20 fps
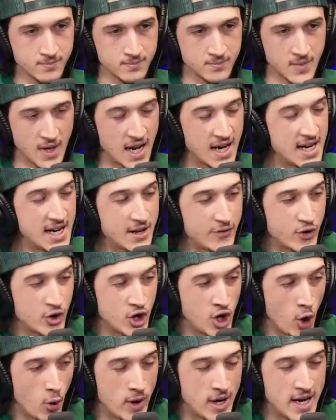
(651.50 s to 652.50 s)
And I didn't even
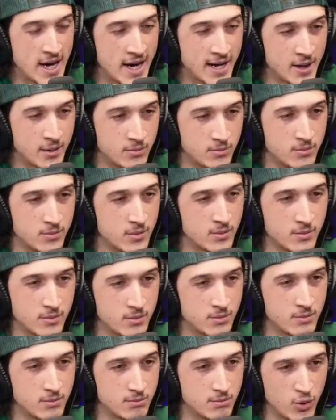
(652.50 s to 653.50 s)
know he had a
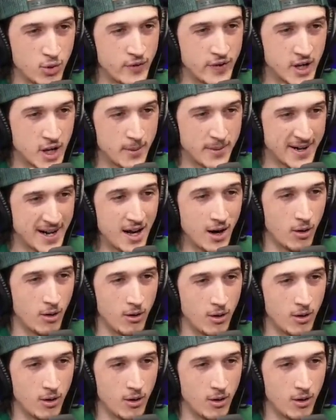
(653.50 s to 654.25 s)
movie coming out.